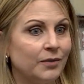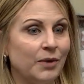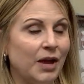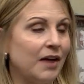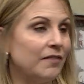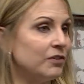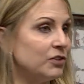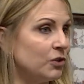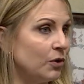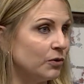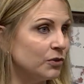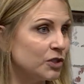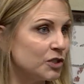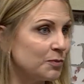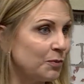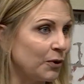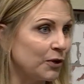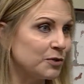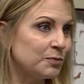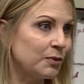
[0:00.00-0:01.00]
We have adult
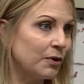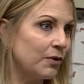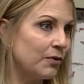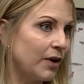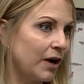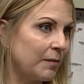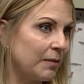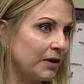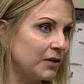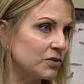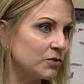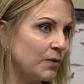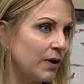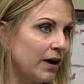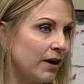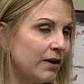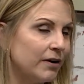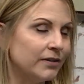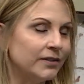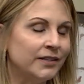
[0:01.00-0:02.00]
sports programming as
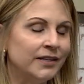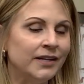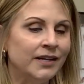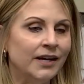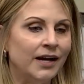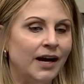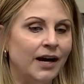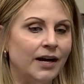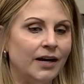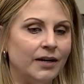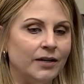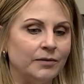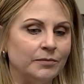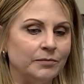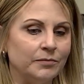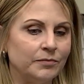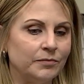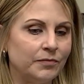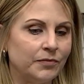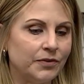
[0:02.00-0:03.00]
well
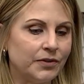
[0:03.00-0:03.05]
um,